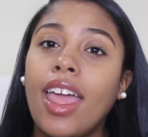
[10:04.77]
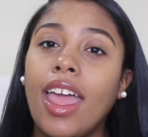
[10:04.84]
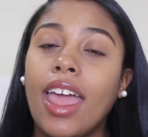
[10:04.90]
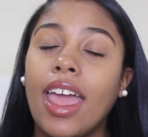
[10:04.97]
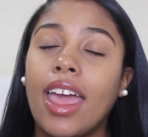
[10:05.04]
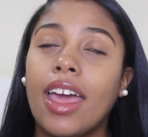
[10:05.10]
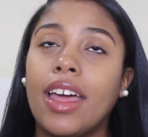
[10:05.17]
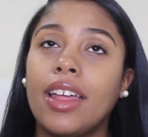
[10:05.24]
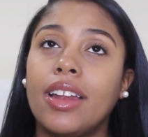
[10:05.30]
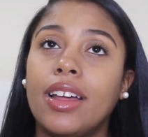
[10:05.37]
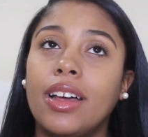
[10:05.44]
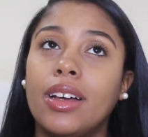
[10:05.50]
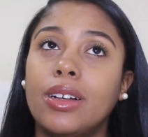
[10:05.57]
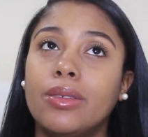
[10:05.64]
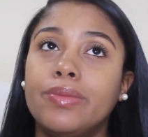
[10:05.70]
And
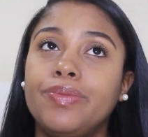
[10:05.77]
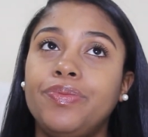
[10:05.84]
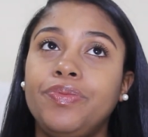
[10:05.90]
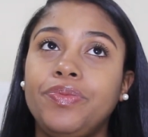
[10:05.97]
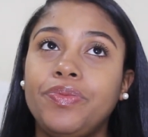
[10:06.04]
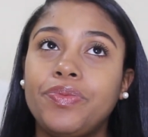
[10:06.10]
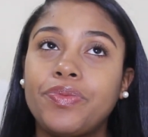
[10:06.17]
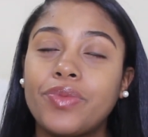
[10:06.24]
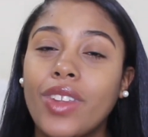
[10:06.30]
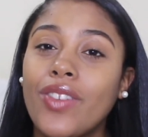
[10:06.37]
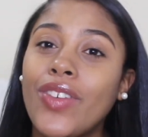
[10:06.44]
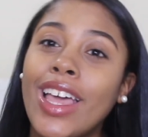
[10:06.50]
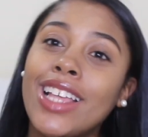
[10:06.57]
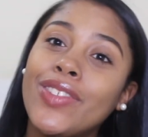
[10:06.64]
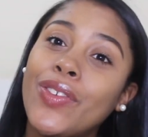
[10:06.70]

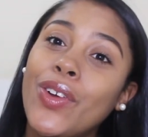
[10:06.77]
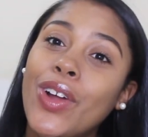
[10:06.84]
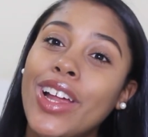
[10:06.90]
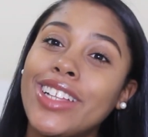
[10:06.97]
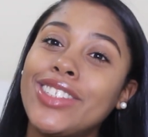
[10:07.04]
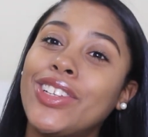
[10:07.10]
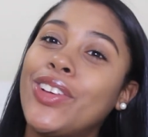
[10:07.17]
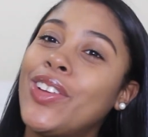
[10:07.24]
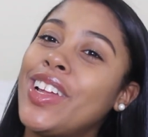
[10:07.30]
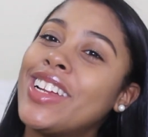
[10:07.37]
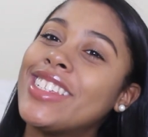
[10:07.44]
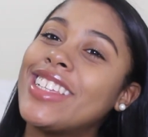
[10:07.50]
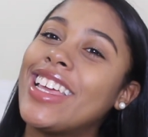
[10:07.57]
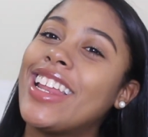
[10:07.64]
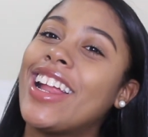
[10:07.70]
fast forward 2
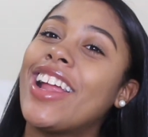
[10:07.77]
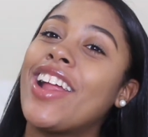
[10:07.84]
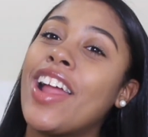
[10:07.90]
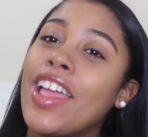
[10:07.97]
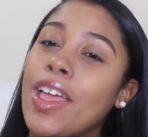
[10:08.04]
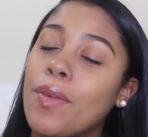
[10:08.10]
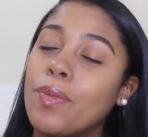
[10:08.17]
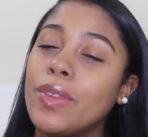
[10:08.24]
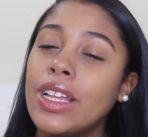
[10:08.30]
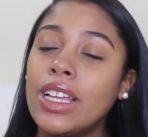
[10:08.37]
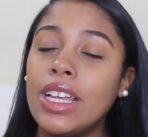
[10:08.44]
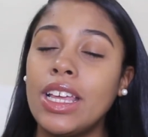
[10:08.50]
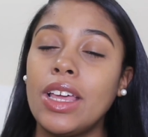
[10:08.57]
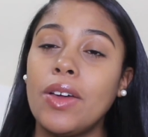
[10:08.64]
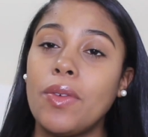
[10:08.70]
years later, here I am
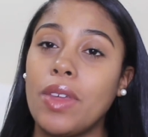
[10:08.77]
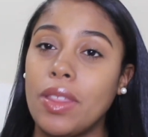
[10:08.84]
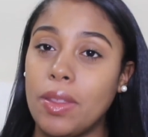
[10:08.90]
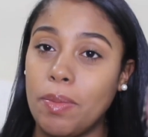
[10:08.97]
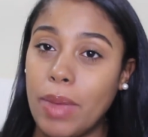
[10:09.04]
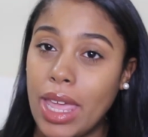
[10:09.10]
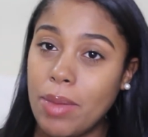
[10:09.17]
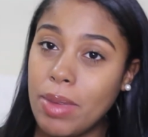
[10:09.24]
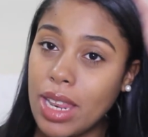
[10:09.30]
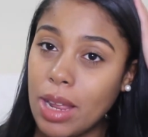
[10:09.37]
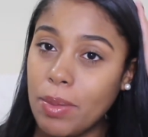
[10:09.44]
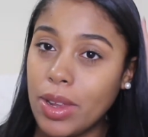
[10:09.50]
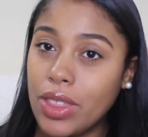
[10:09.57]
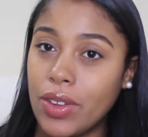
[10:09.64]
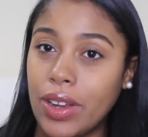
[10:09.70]
with baby
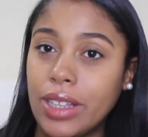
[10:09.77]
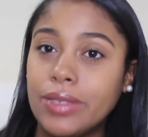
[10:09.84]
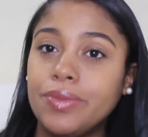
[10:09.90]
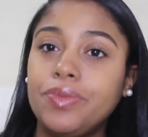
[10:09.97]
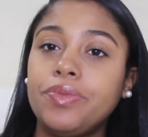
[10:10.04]
number 3.